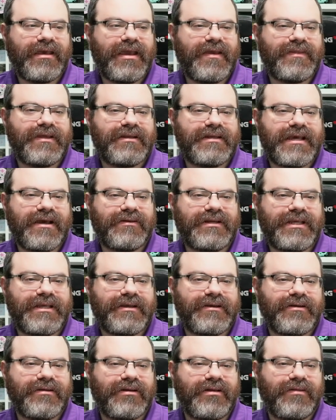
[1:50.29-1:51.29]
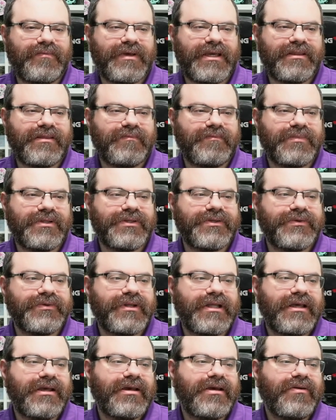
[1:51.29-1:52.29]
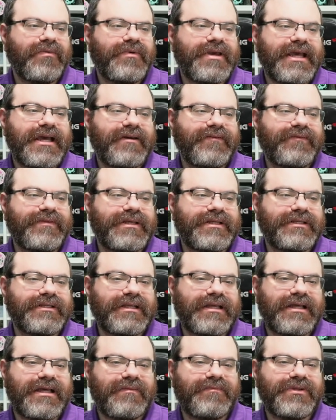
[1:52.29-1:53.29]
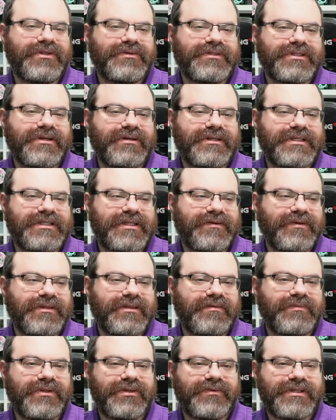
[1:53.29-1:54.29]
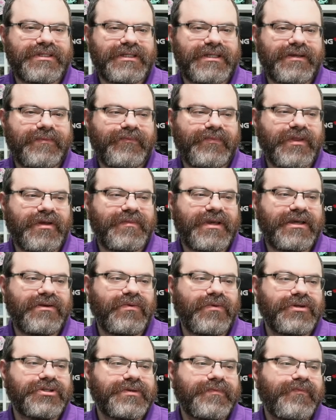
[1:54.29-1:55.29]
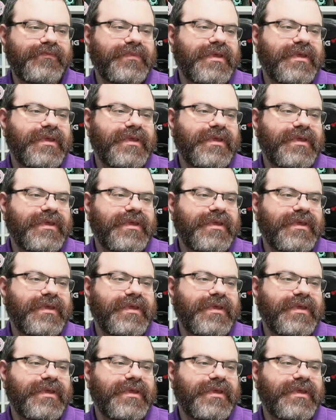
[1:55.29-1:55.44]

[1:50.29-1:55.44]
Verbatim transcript: And then down here, I'll make them blue. We have the uh, blue is hard to see with the blue, isn't it? I'll make it orange.